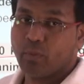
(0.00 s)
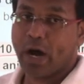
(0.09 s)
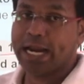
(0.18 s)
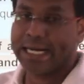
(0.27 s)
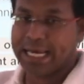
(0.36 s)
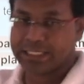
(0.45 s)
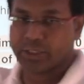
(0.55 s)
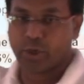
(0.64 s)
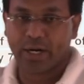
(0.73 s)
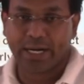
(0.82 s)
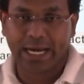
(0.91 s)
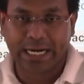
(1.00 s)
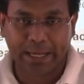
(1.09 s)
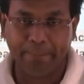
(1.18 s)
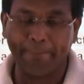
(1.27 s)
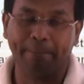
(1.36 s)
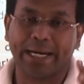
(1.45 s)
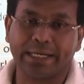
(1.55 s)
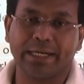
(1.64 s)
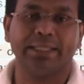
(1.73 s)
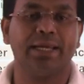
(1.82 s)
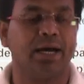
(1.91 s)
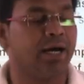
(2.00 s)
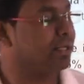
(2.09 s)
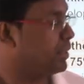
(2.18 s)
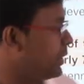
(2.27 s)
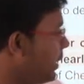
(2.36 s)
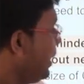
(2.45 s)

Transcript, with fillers: wide asteroid had impacted the Earth,